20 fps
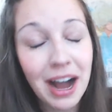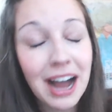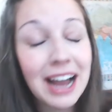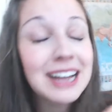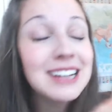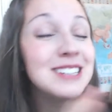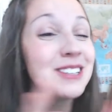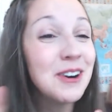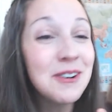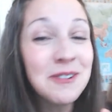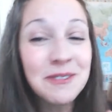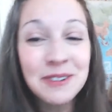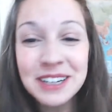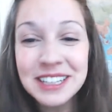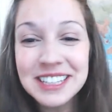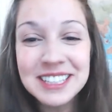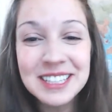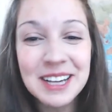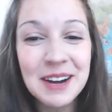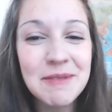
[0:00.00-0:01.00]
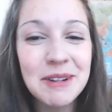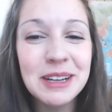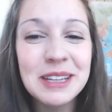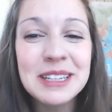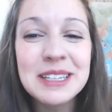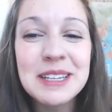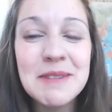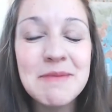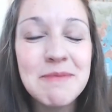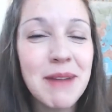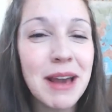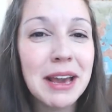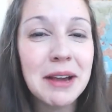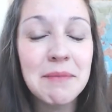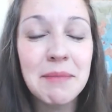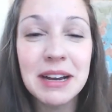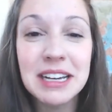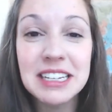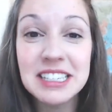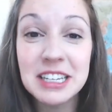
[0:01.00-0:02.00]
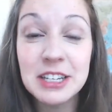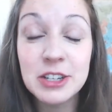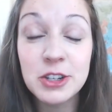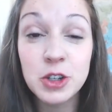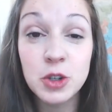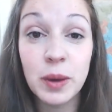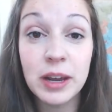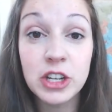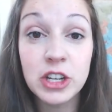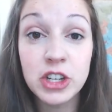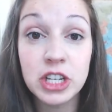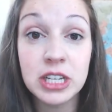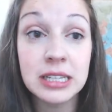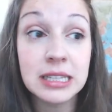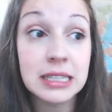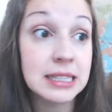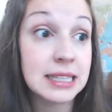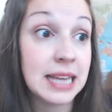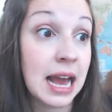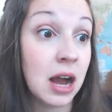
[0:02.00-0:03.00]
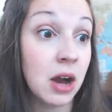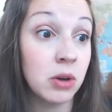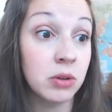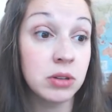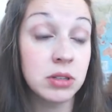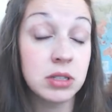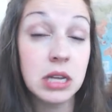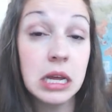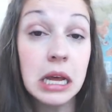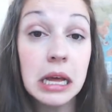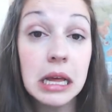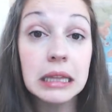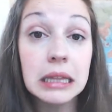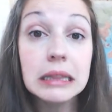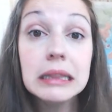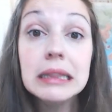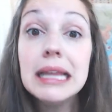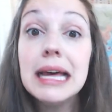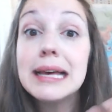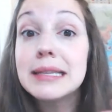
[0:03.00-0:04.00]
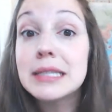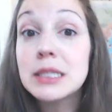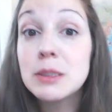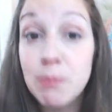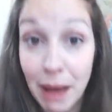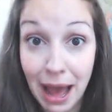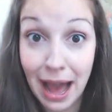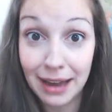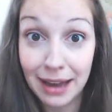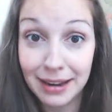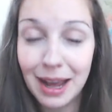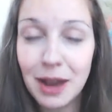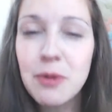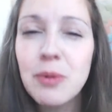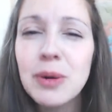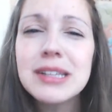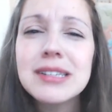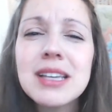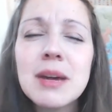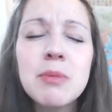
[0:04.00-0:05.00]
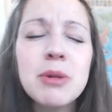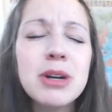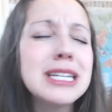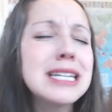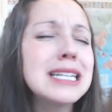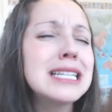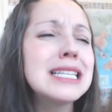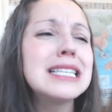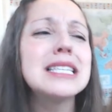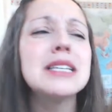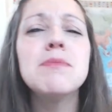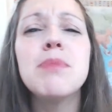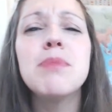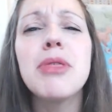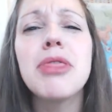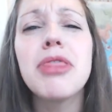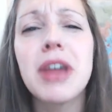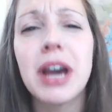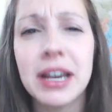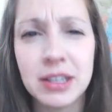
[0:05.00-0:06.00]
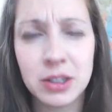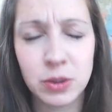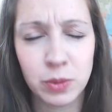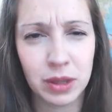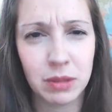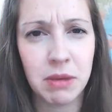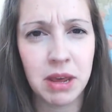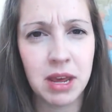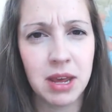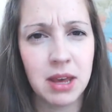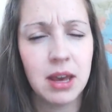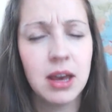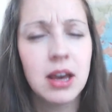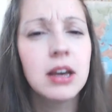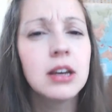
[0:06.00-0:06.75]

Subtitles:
I don't want someone to make my situation sound less bad. I want someone to sympathize with me.